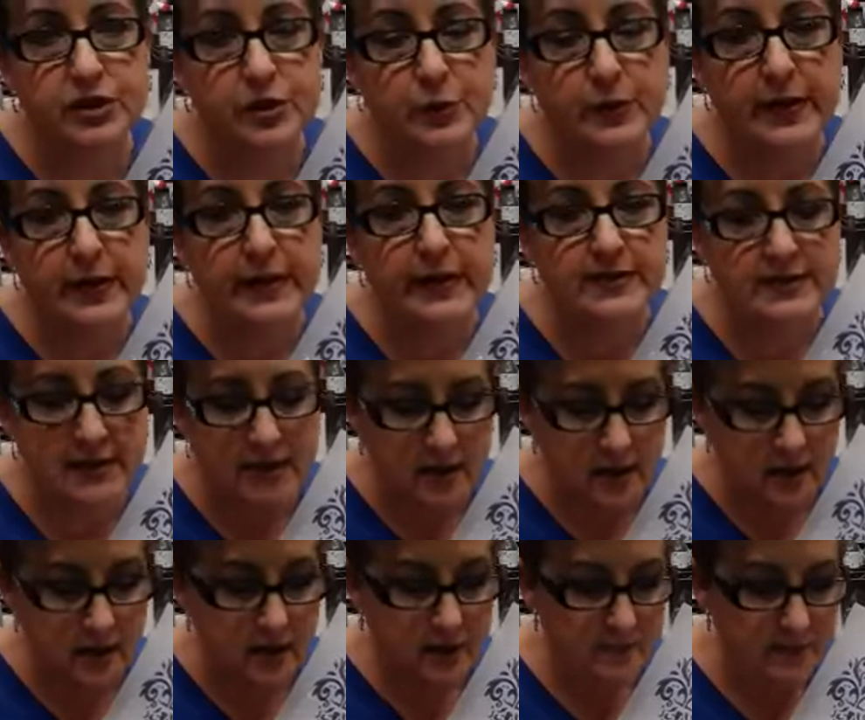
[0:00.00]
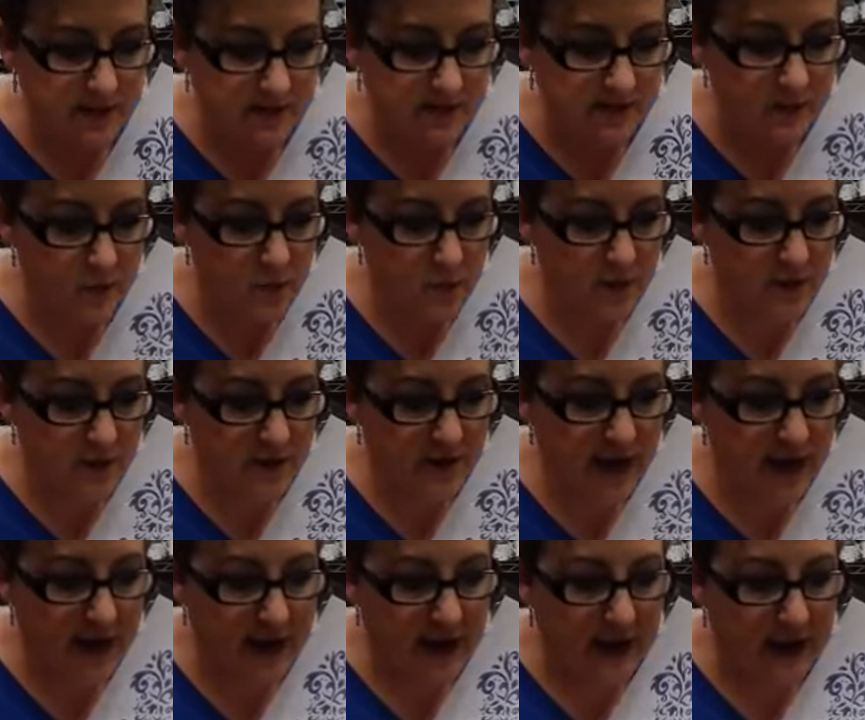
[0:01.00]
2 weeks before
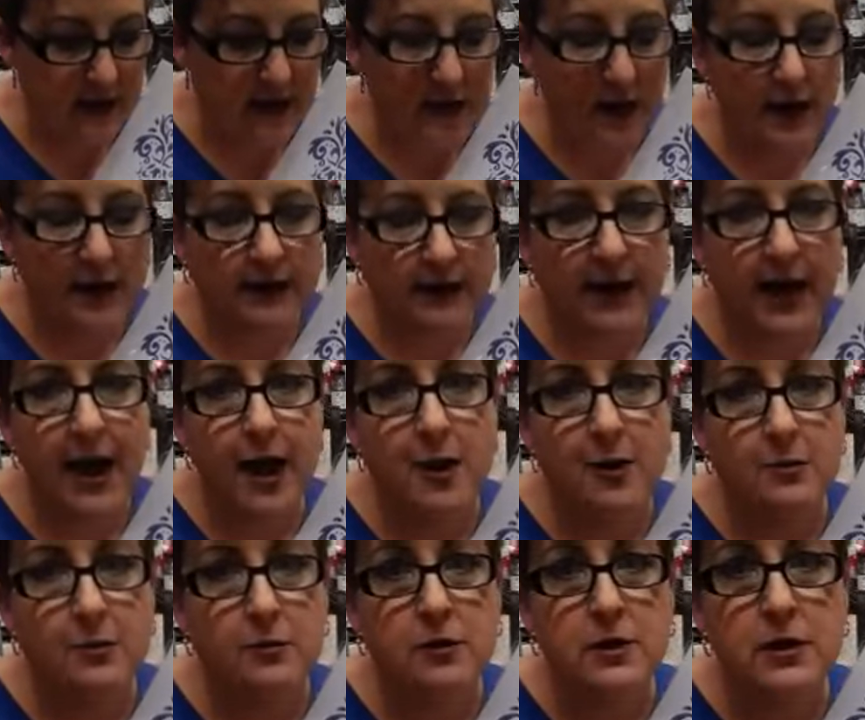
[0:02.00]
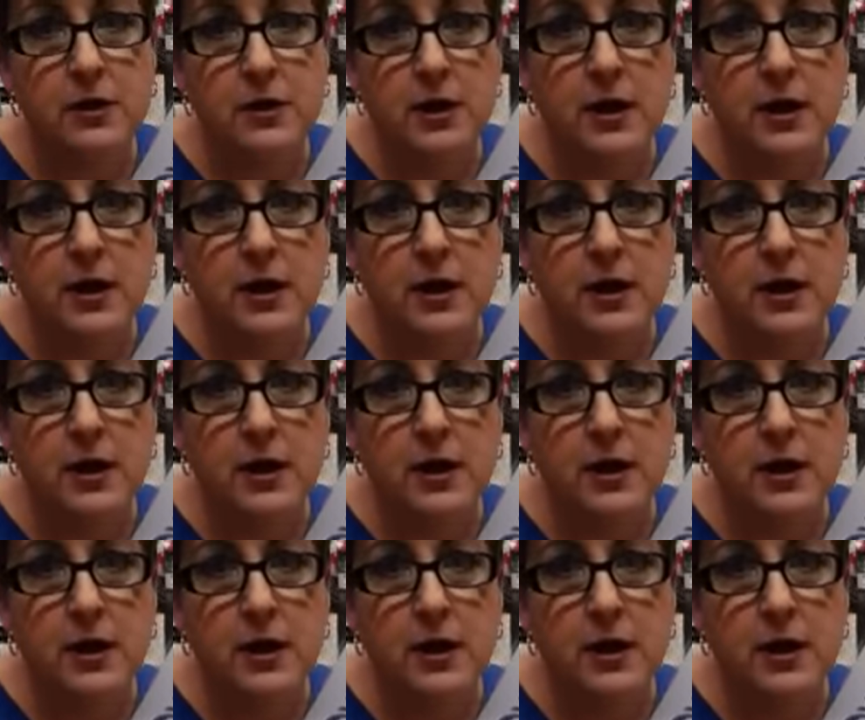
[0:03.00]
they allow